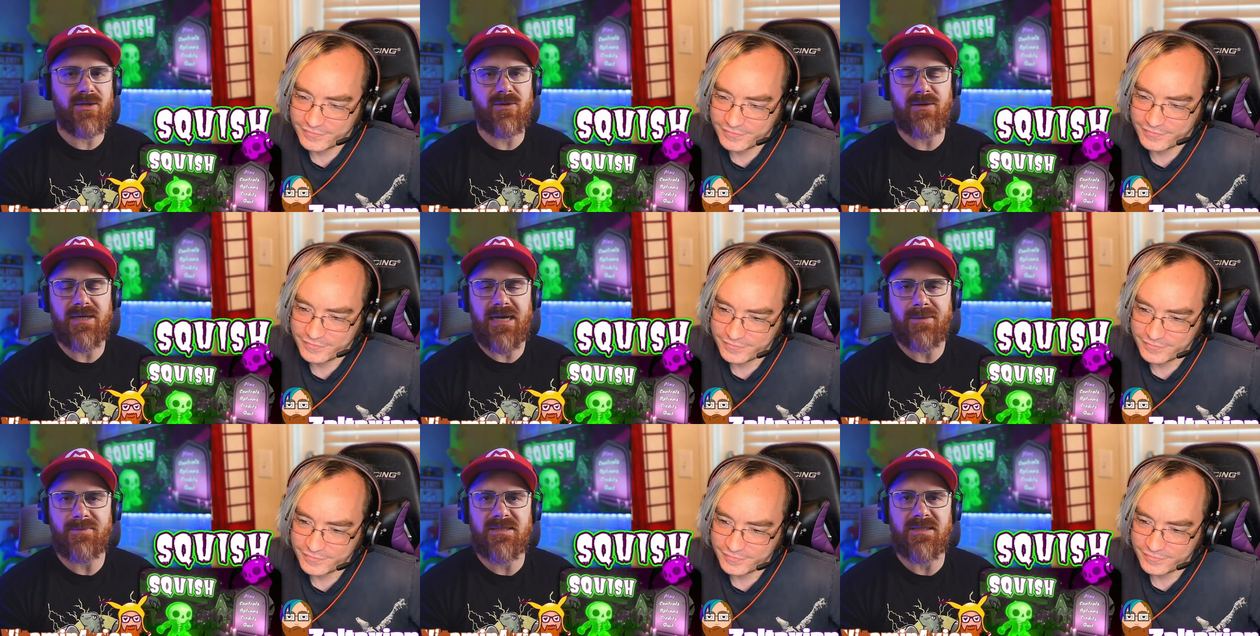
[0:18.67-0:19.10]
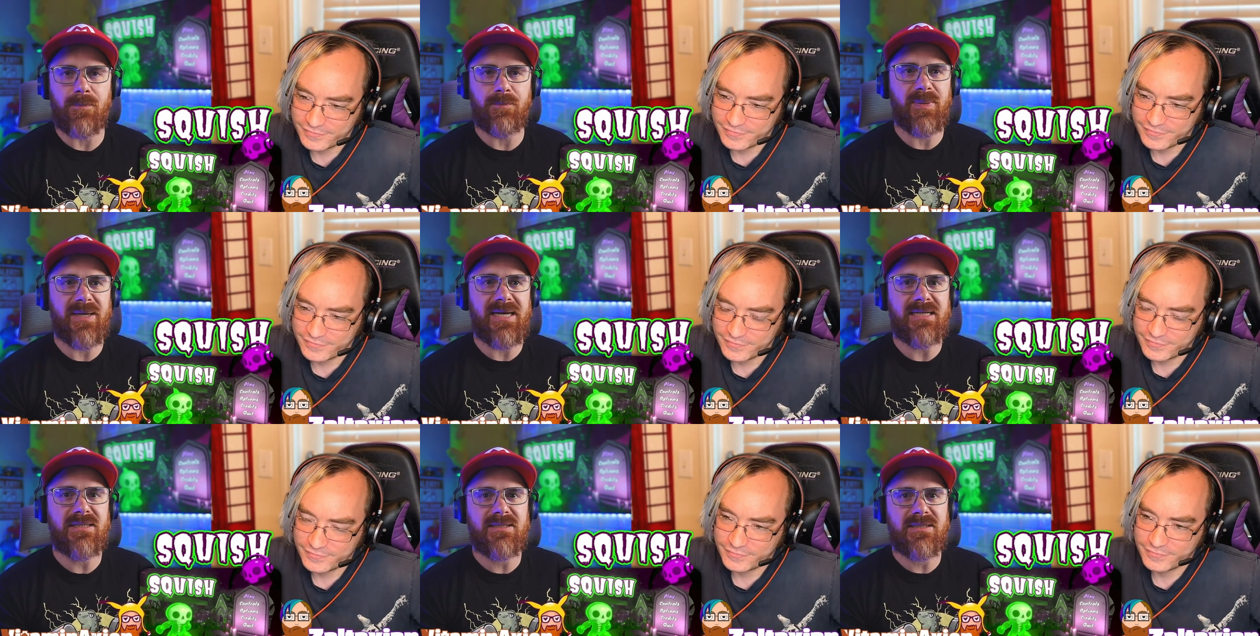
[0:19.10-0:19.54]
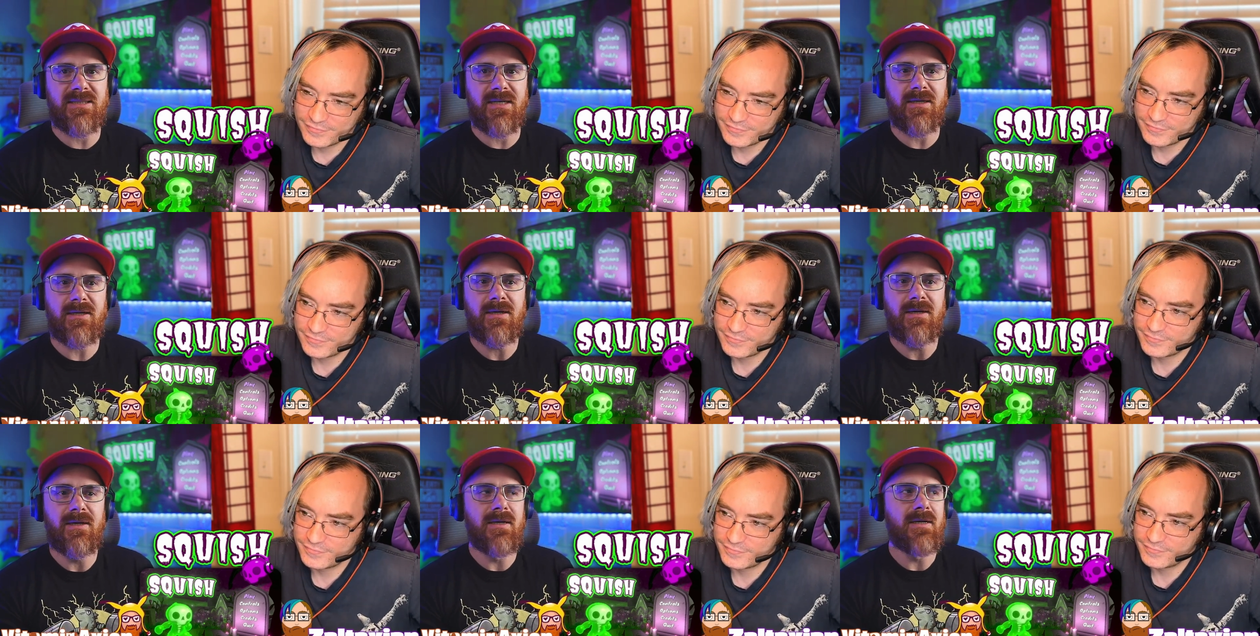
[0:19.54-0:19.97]
Speaker 1: The other game is a
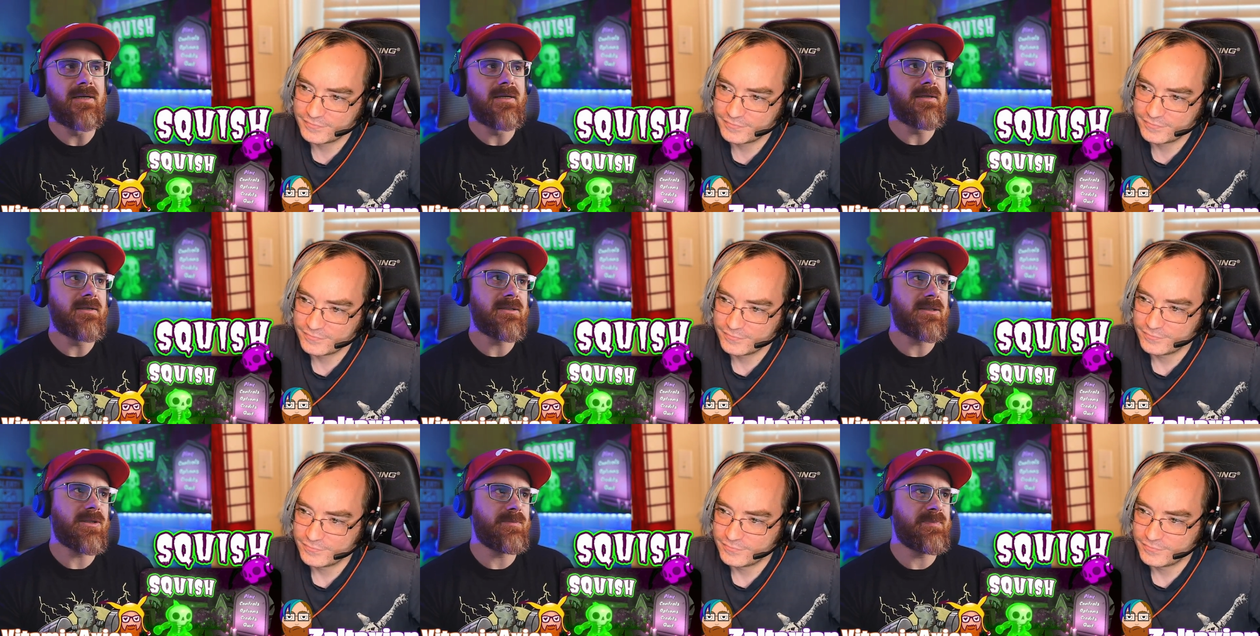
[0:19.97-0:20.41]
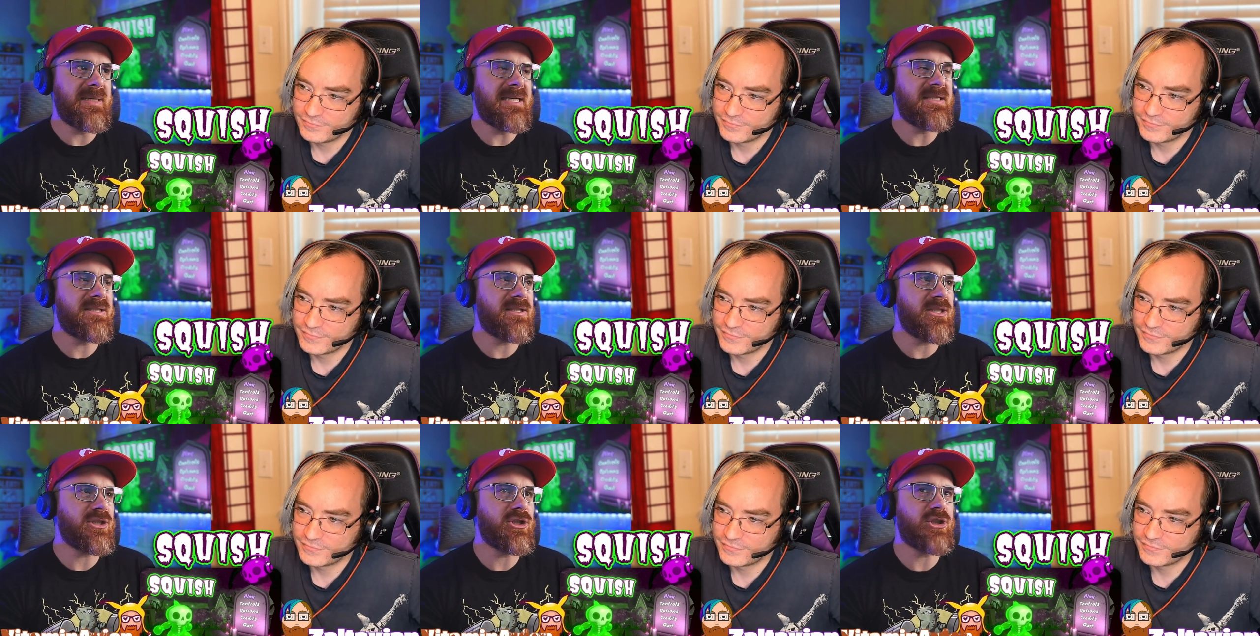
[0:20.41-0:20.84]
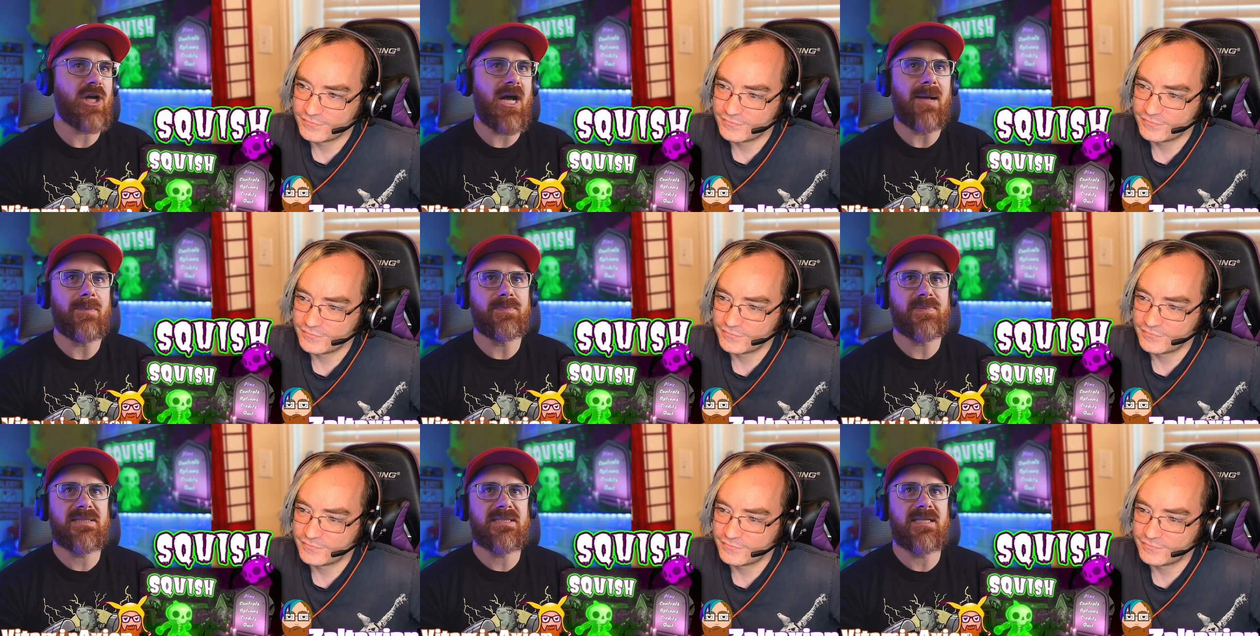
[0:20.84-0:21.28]
pizza pizza
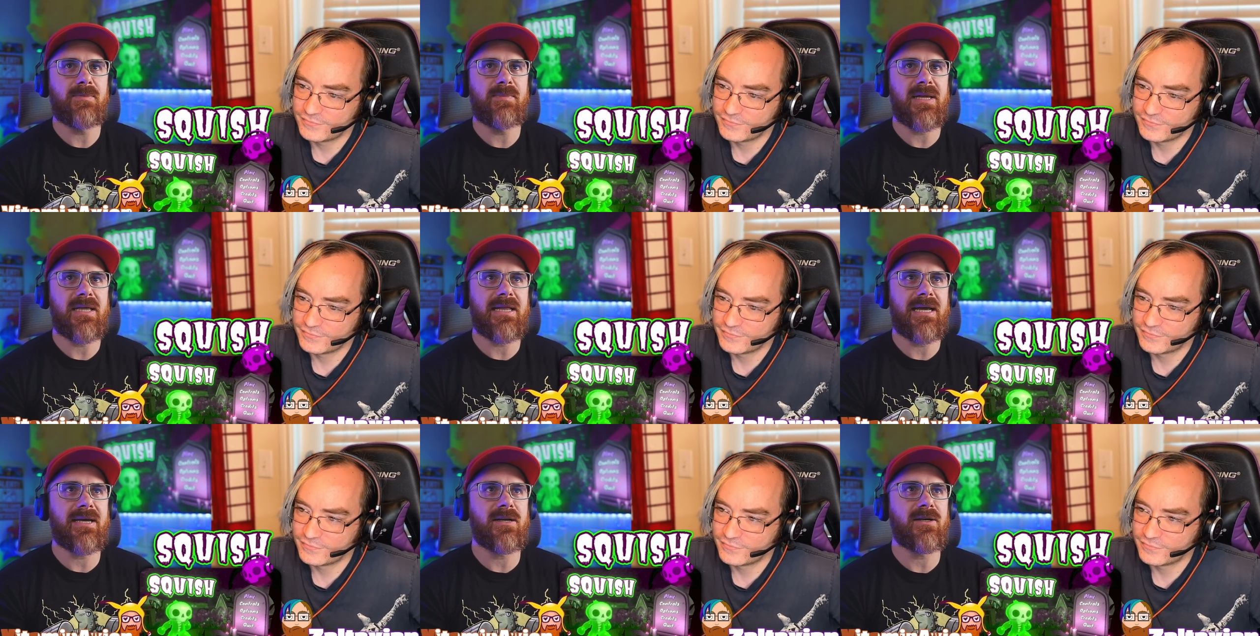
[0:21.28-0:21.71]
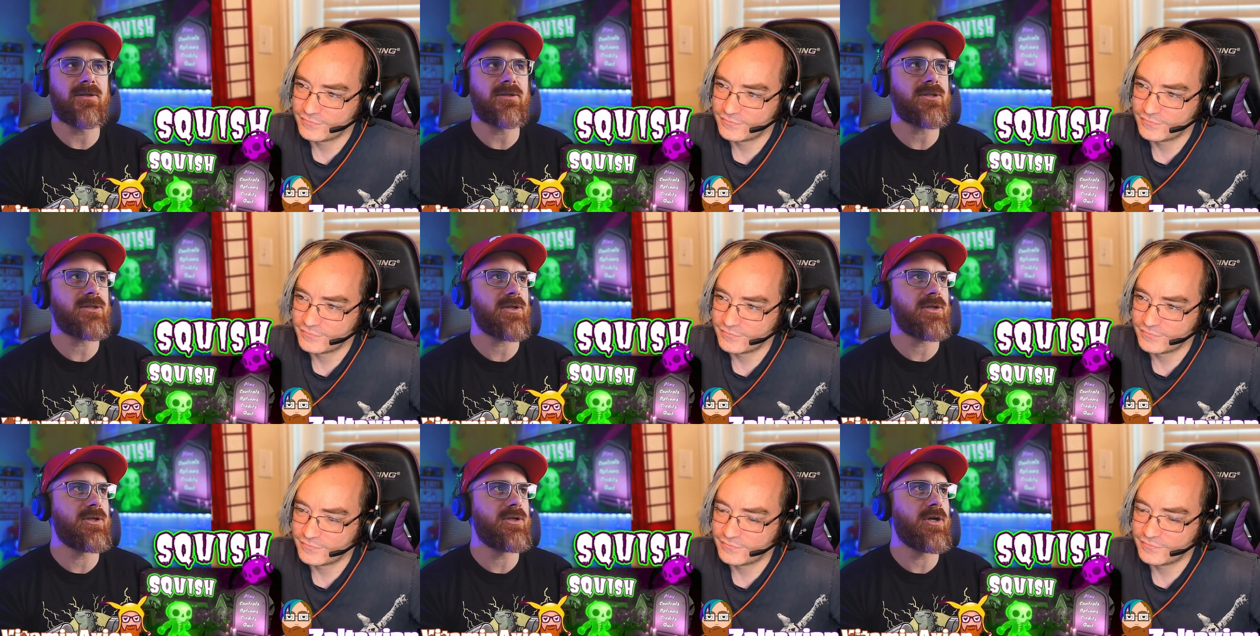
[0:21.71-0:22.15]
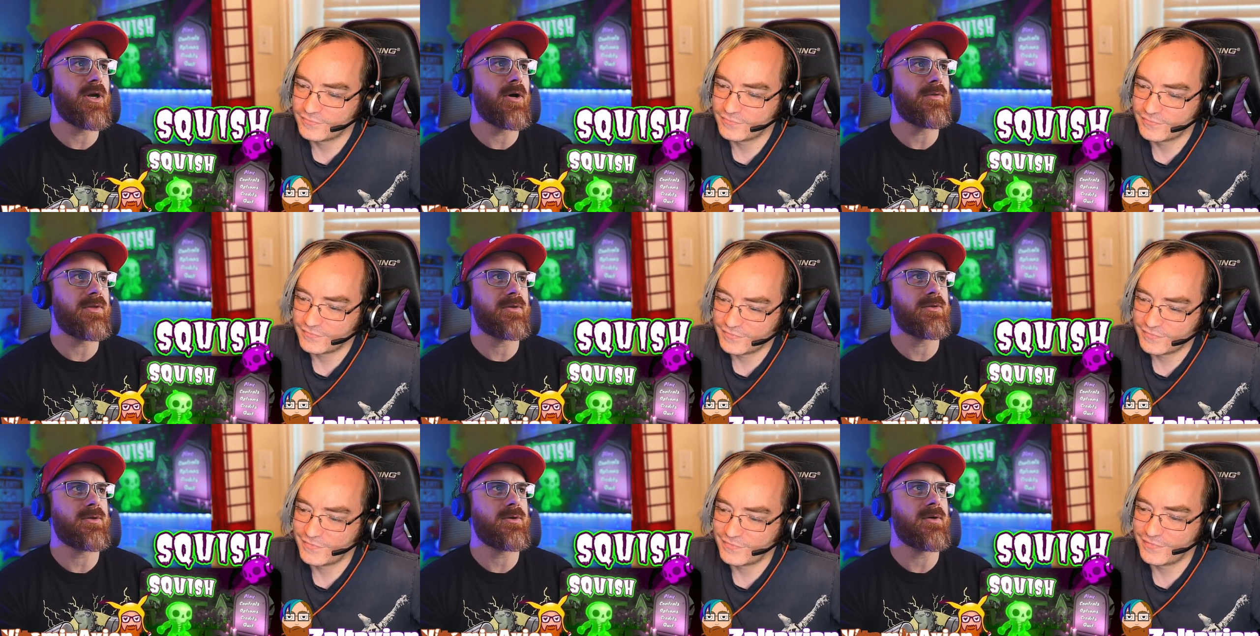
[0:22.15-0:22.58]
shop simulator, so you
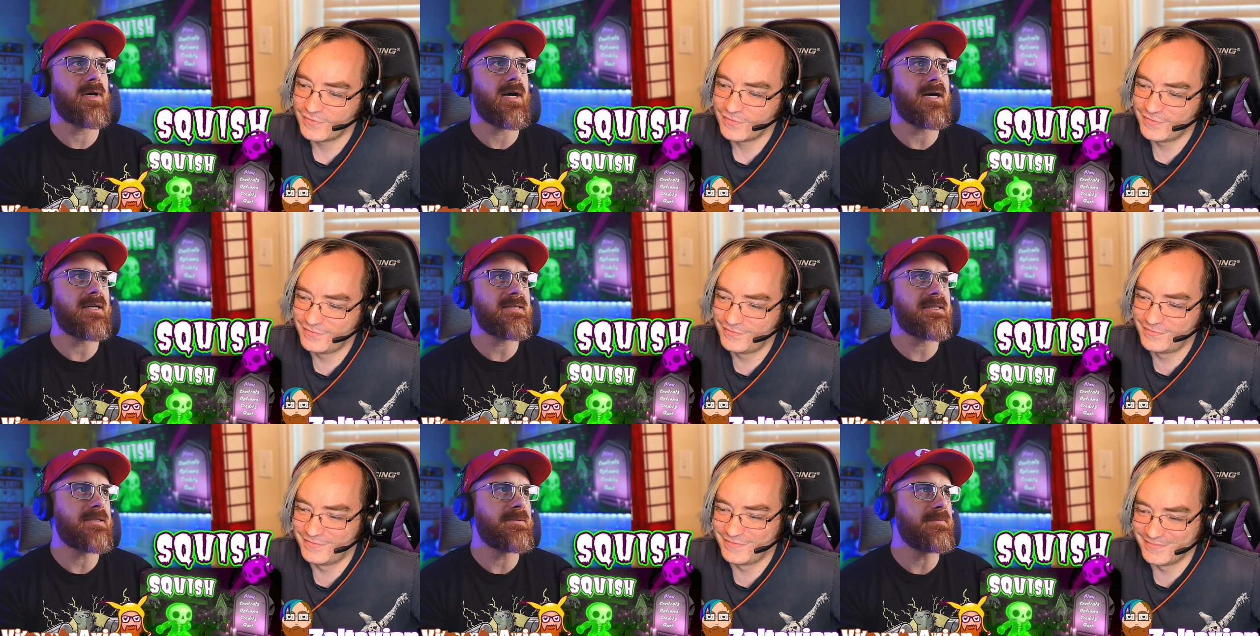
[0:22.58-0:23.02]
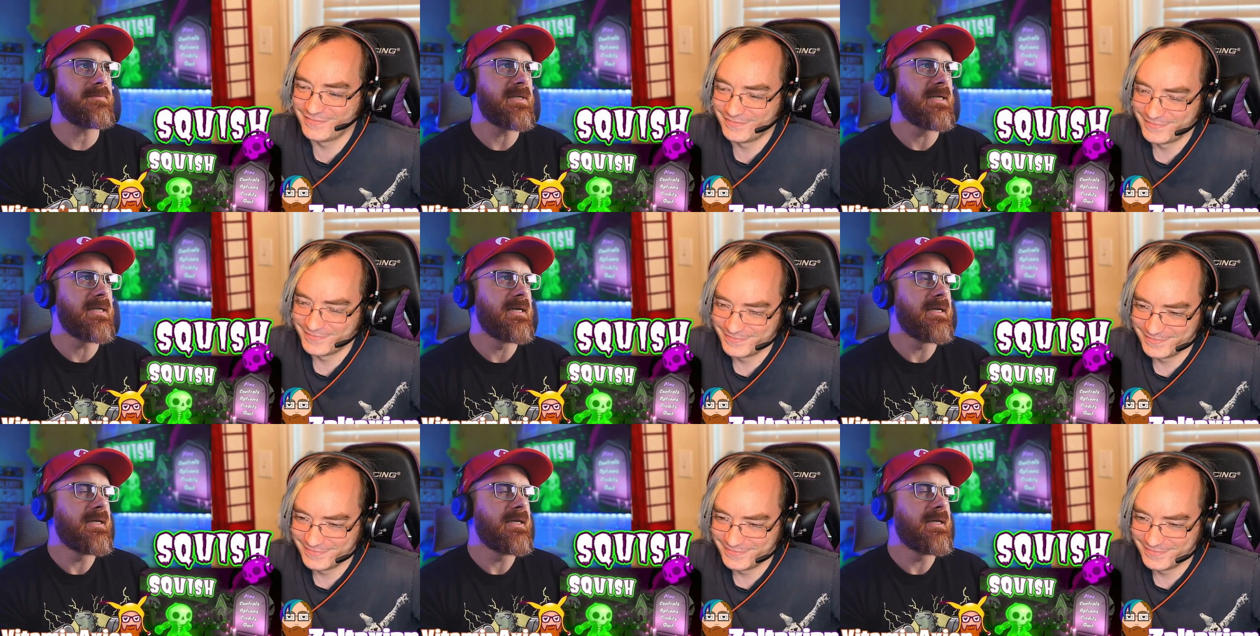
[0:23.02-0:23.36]
know that they're awesome.